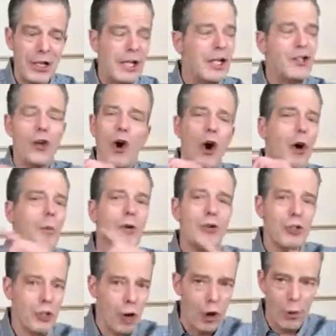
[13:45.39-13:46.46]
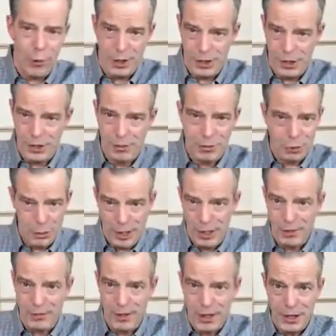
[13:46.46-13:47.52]
and it's almost always great
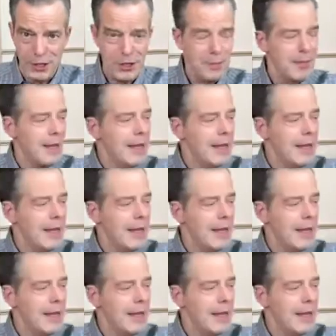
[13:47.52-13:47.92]
advice.